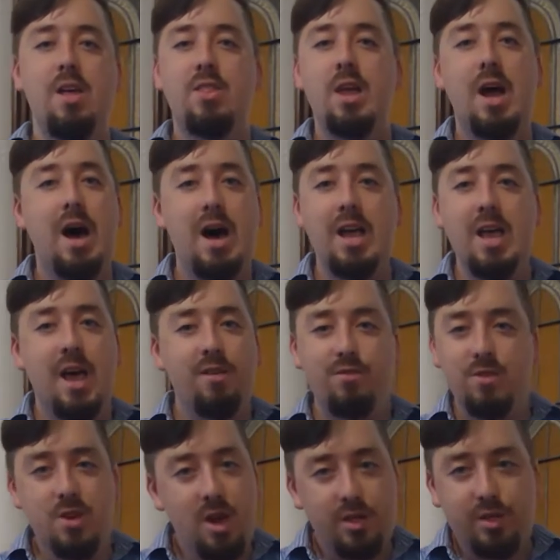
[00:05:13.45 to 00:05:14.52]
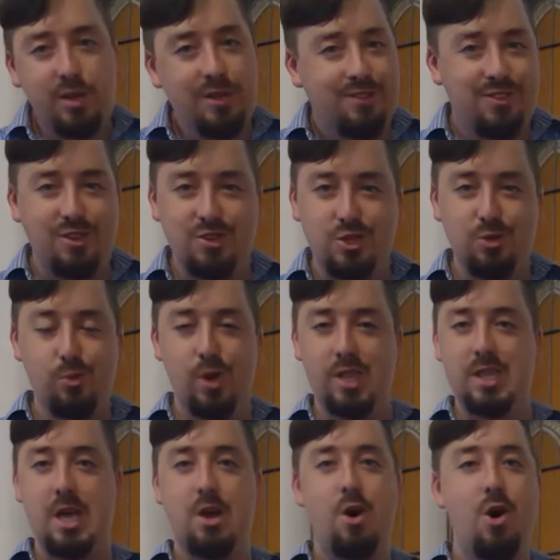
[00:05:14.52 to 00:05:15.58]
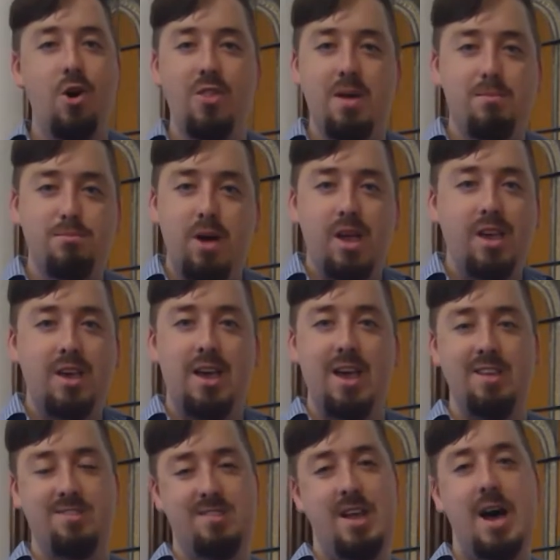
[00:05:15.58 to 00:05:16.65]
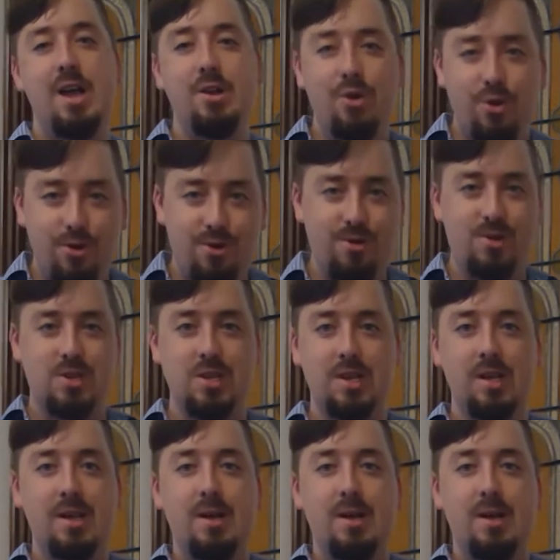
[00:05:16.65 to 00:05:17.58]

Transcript: that I have nothing to do with at all, that Micah has not earned,